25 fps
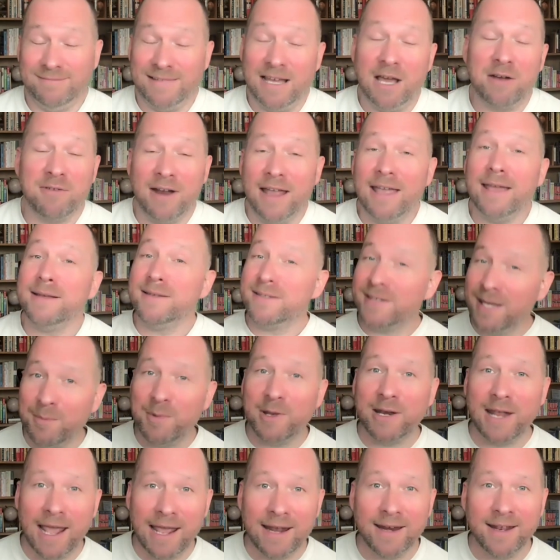downright
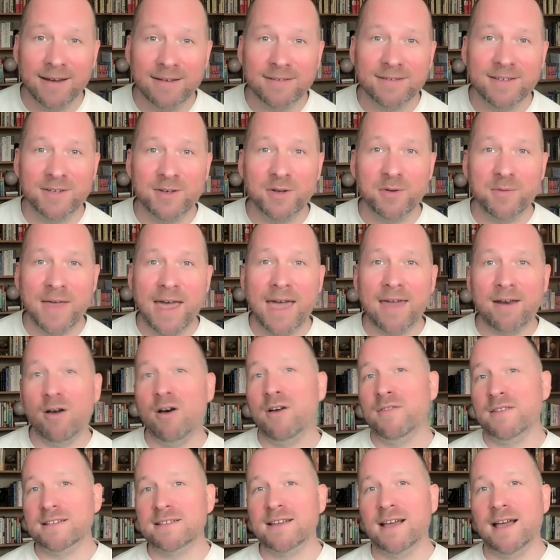intimidating to do that
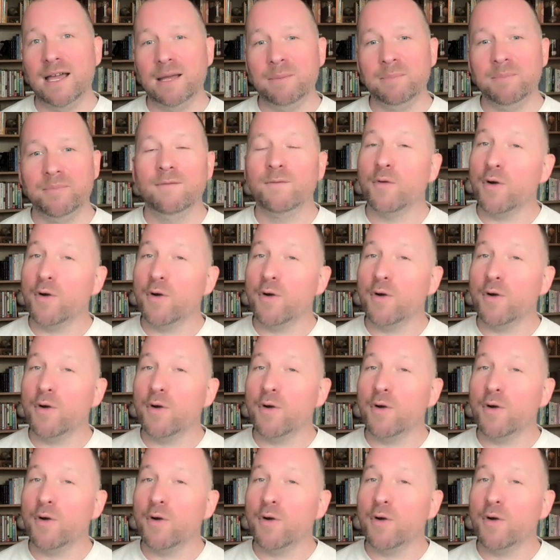all the time.